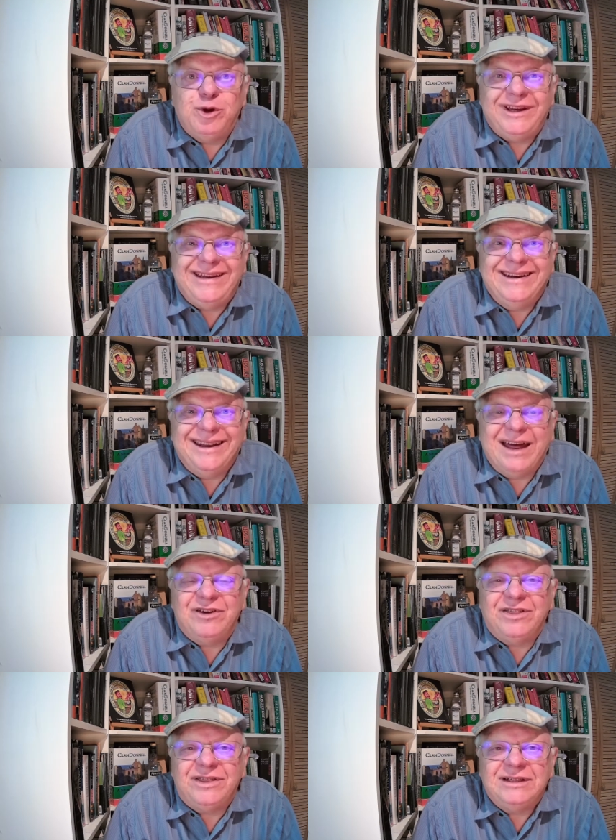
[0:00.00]

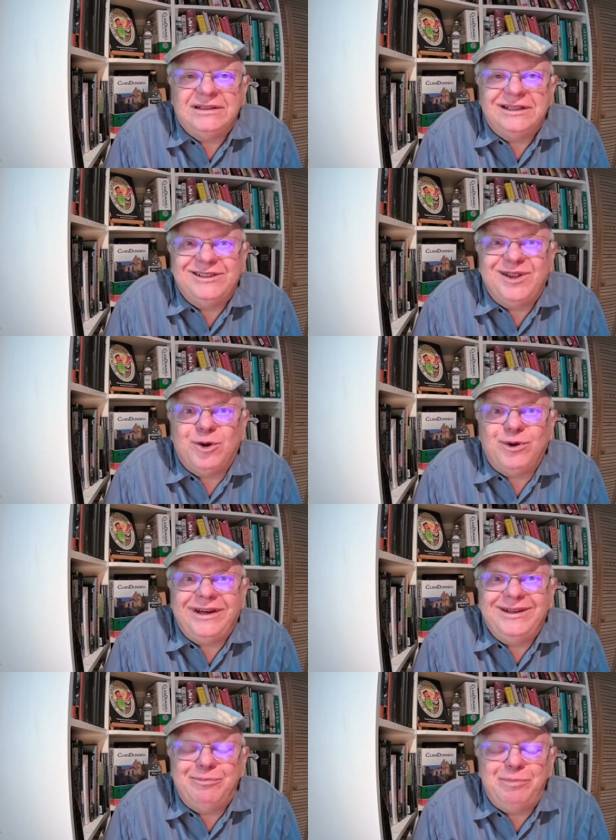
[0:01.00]
11th is their
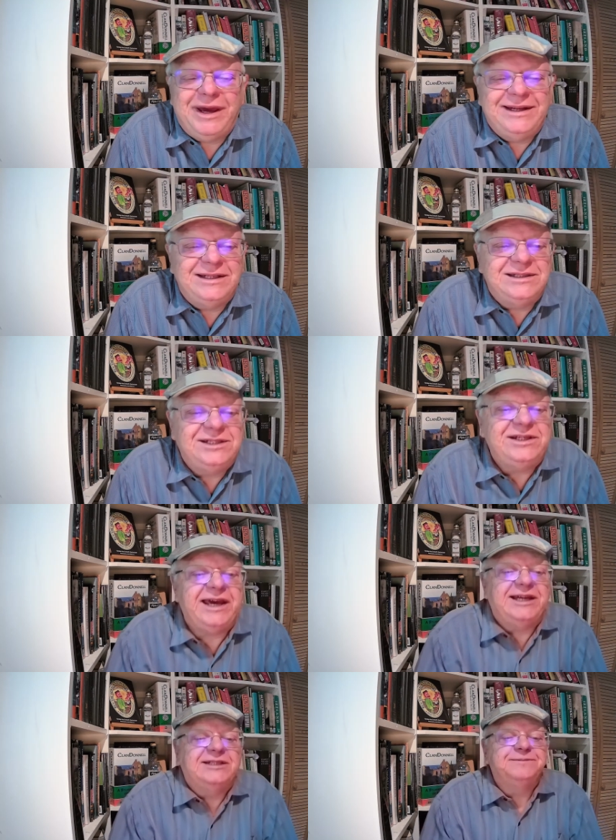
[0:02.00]
Independence
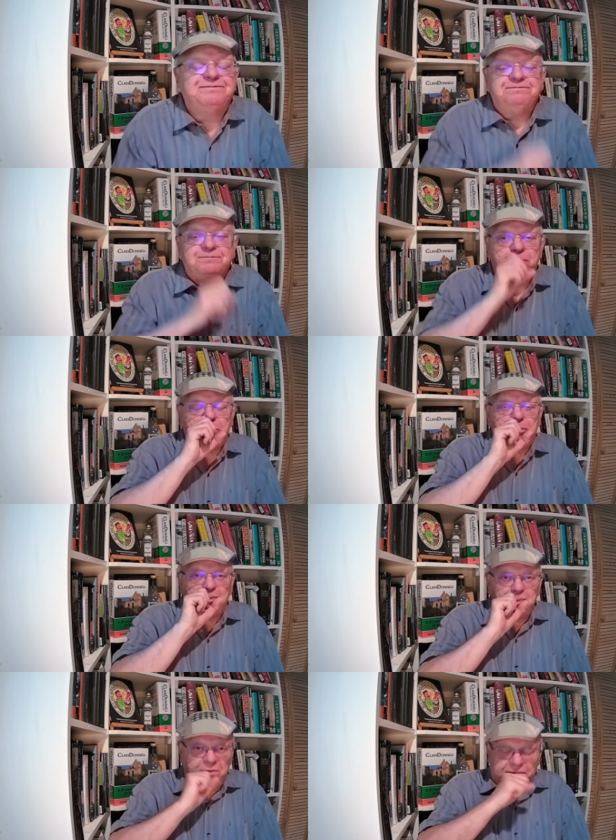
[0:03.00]
Day.
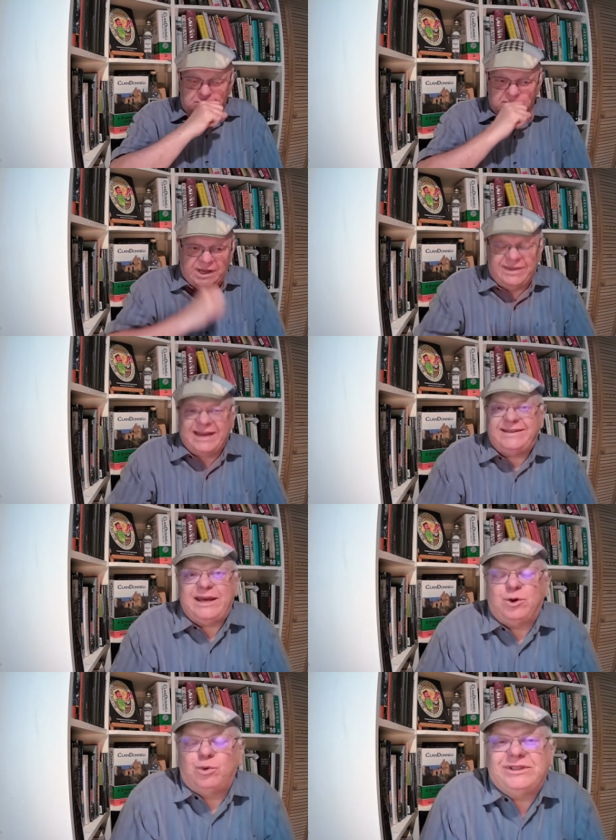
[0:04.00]
And that
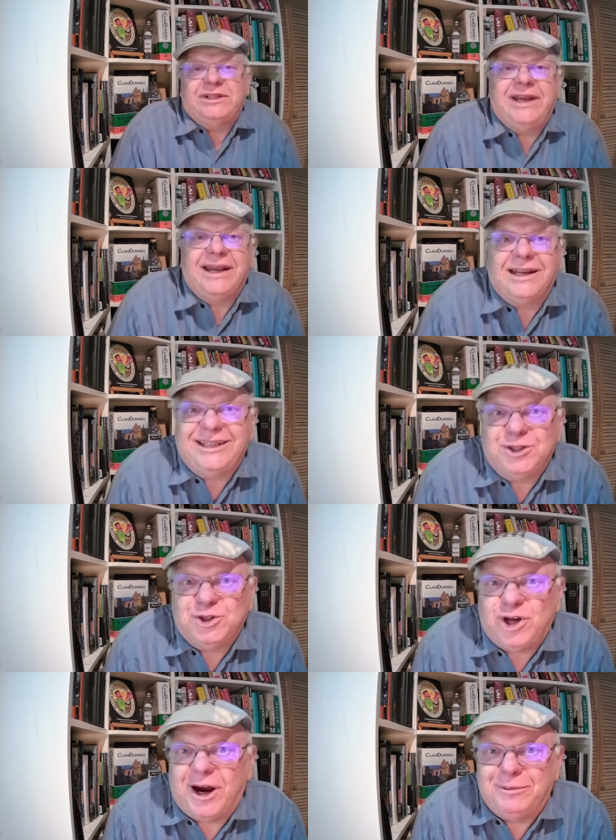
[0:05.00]
day, coincidentally,
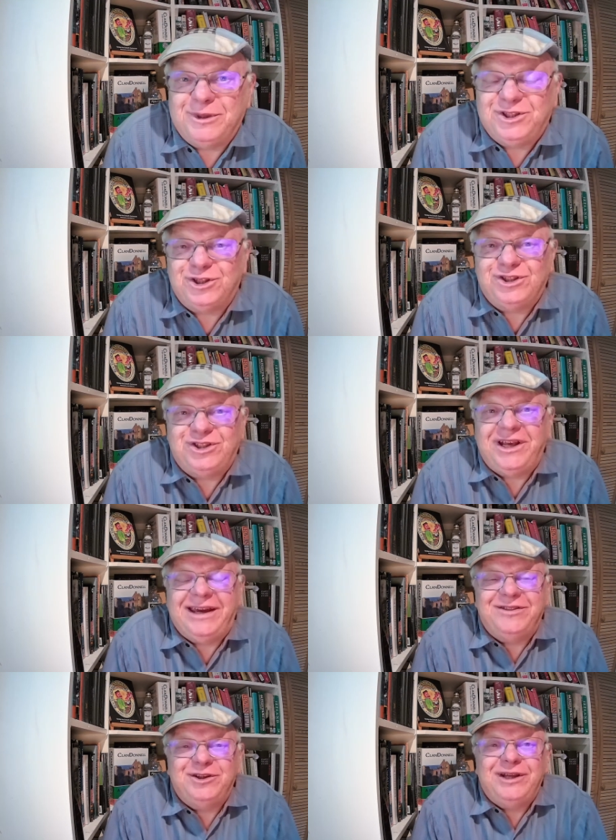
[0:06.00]
is Armistice
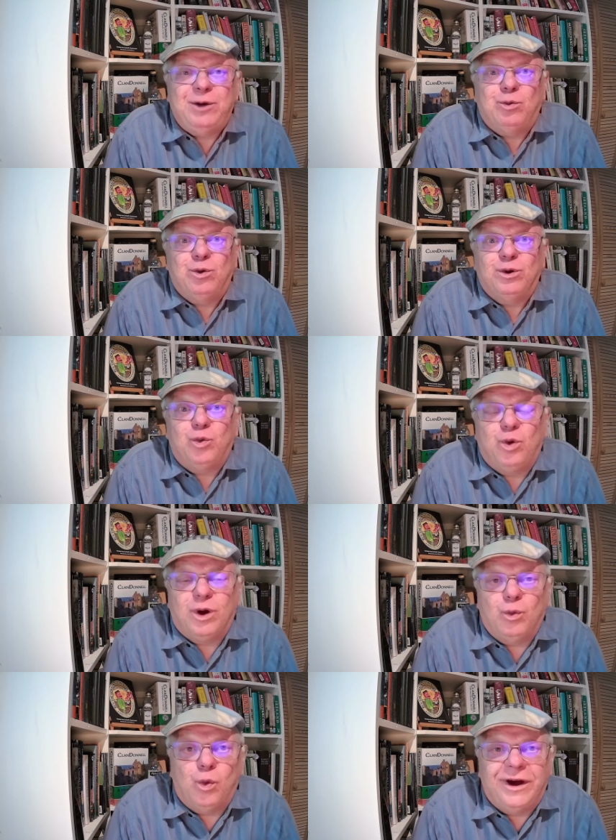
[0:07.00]
Day, the day World
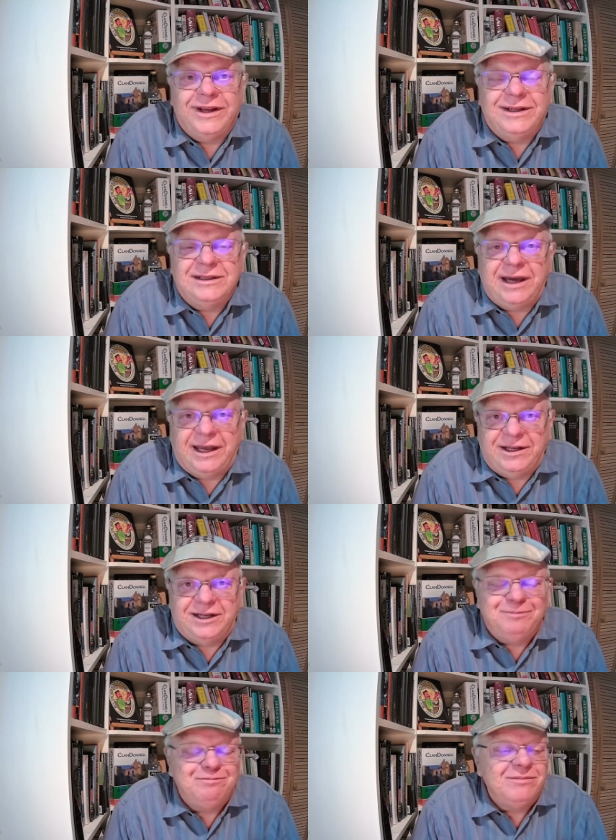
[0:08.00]
War I
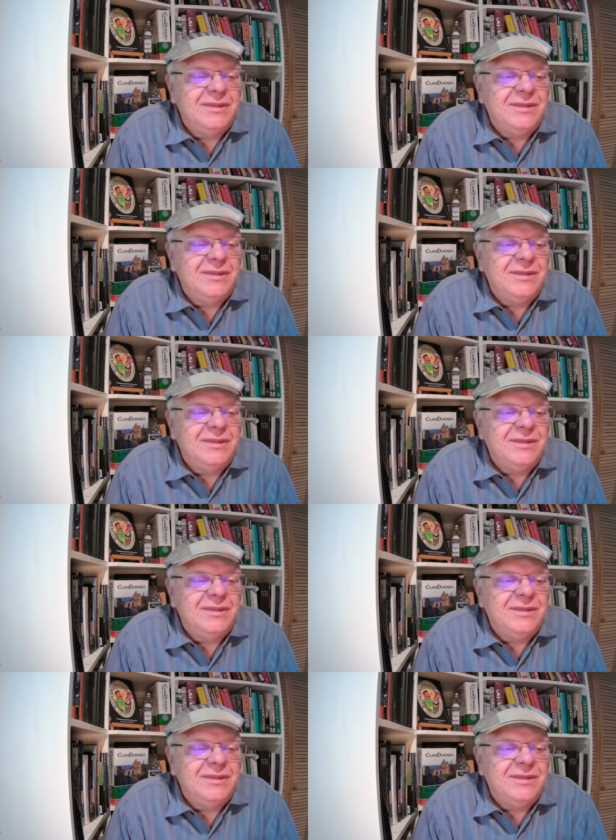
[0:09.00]
ended.